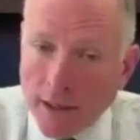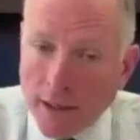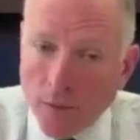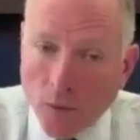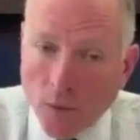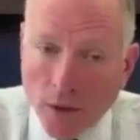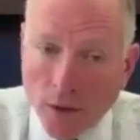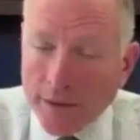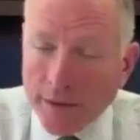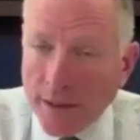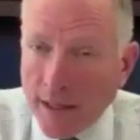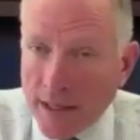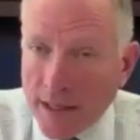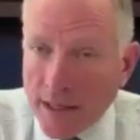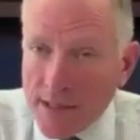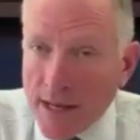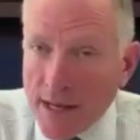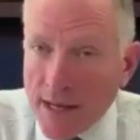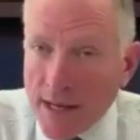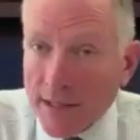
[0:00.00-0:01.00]
work that
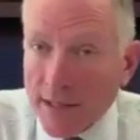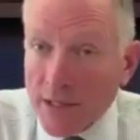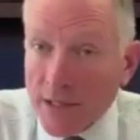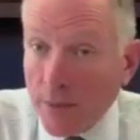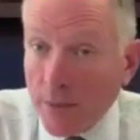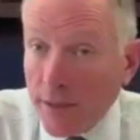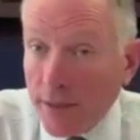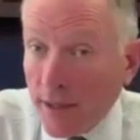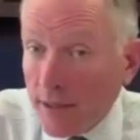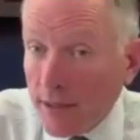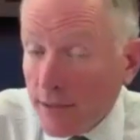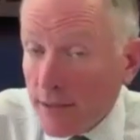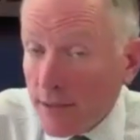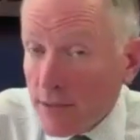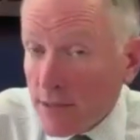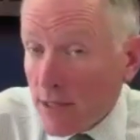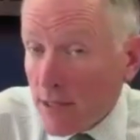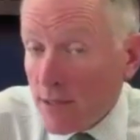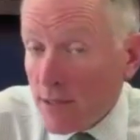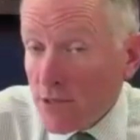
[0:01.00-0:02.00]
has not actually been
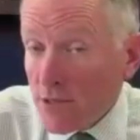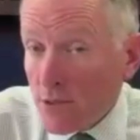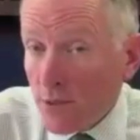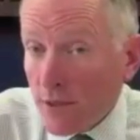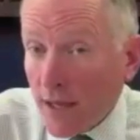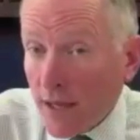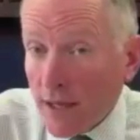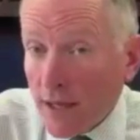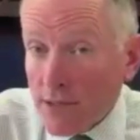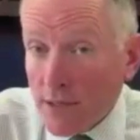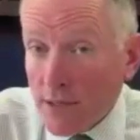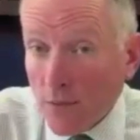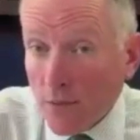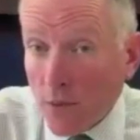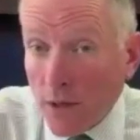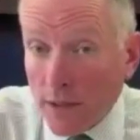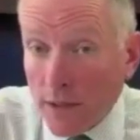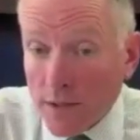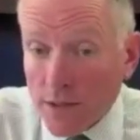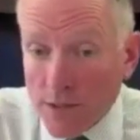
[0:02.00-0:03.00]
done since
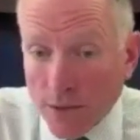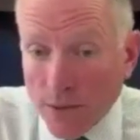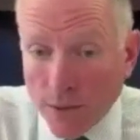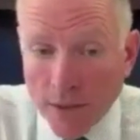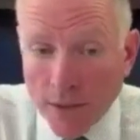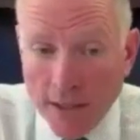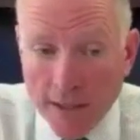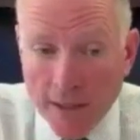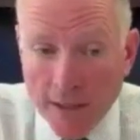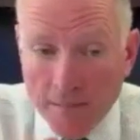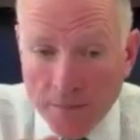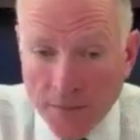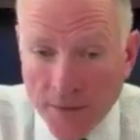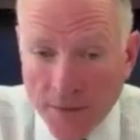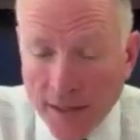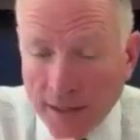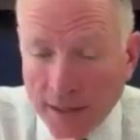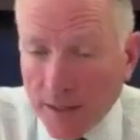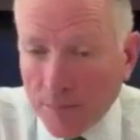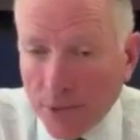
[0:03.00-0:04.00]
2001. So
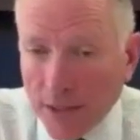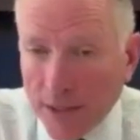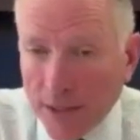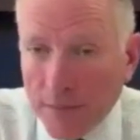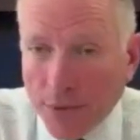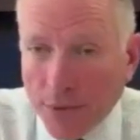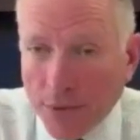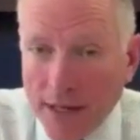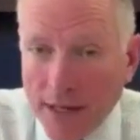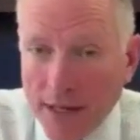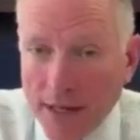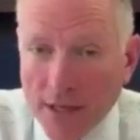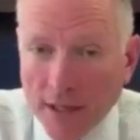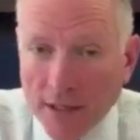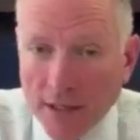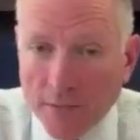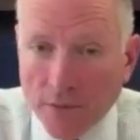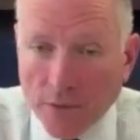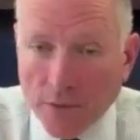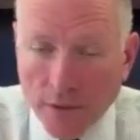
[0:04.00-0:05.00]
that complete
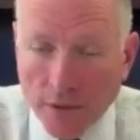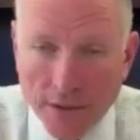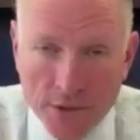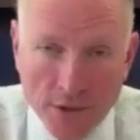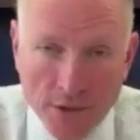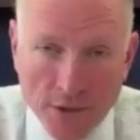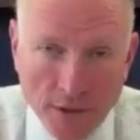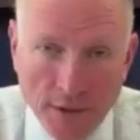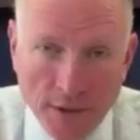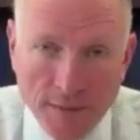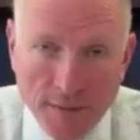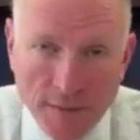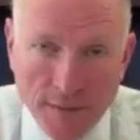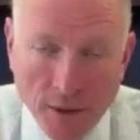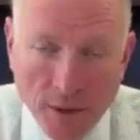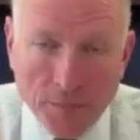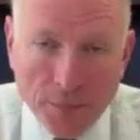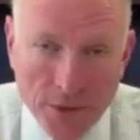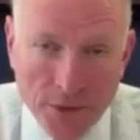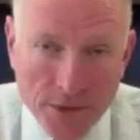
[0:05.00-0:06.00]
project really should
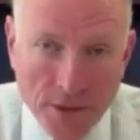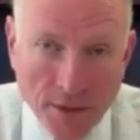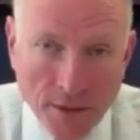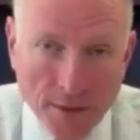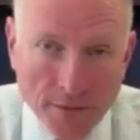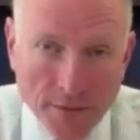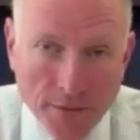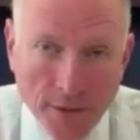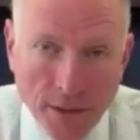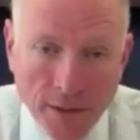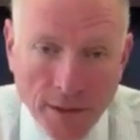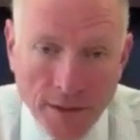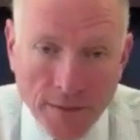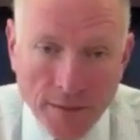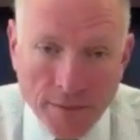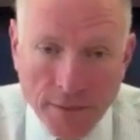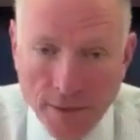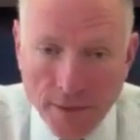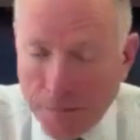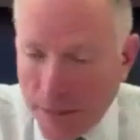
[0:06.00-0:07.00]
help preserve
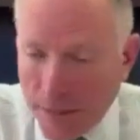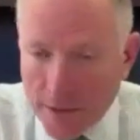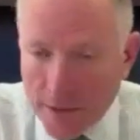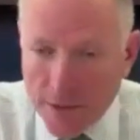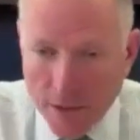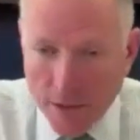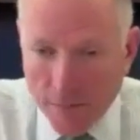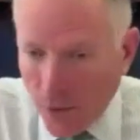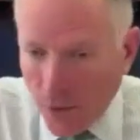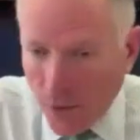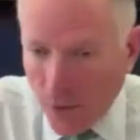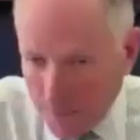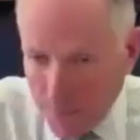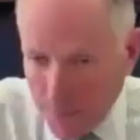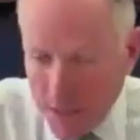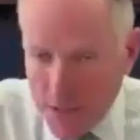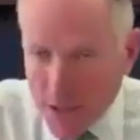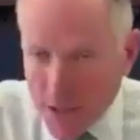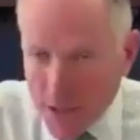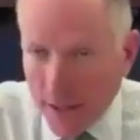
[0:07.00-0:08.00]
the Pear Tree Point
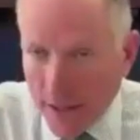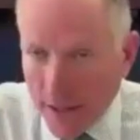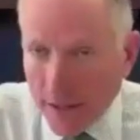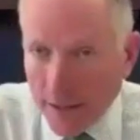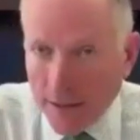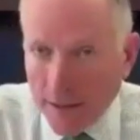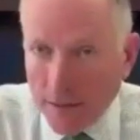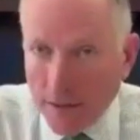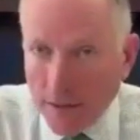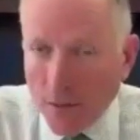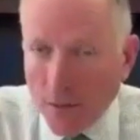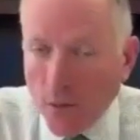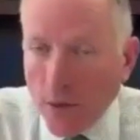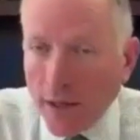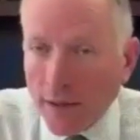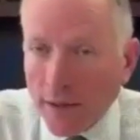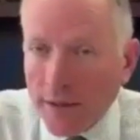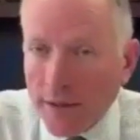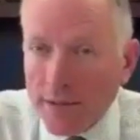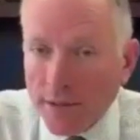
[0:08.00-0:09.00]
Beach area
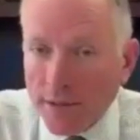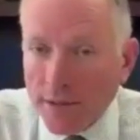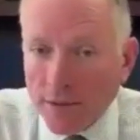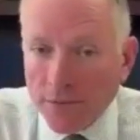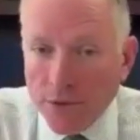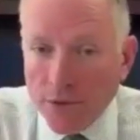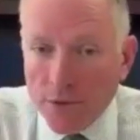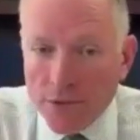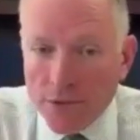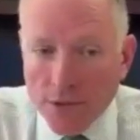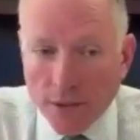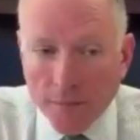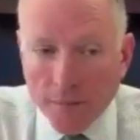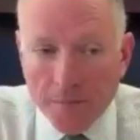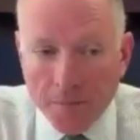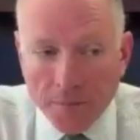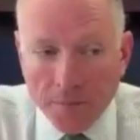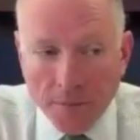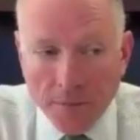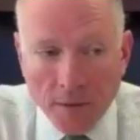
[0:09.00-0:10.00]
well into the future.
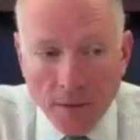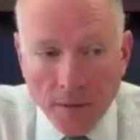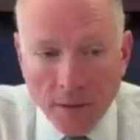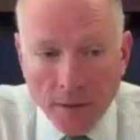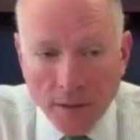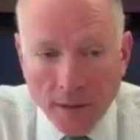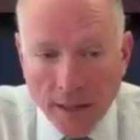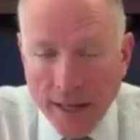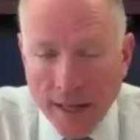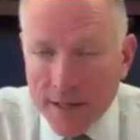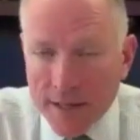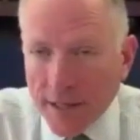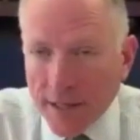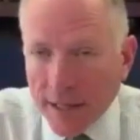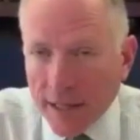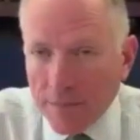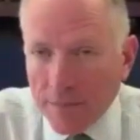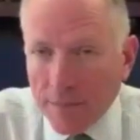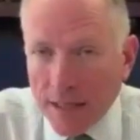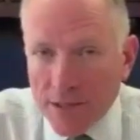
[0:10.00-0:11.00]
Last
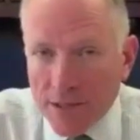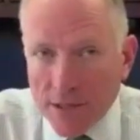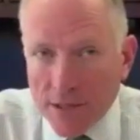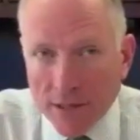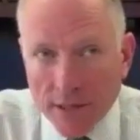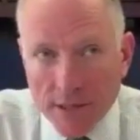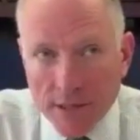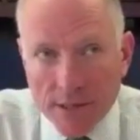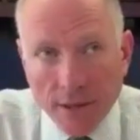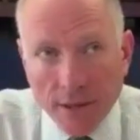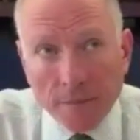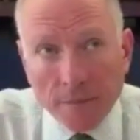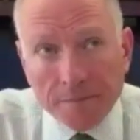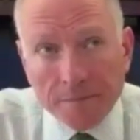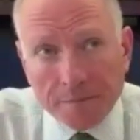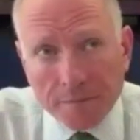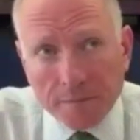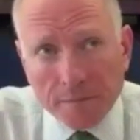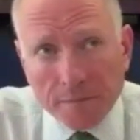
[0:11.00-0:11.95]
thing I'd mention is that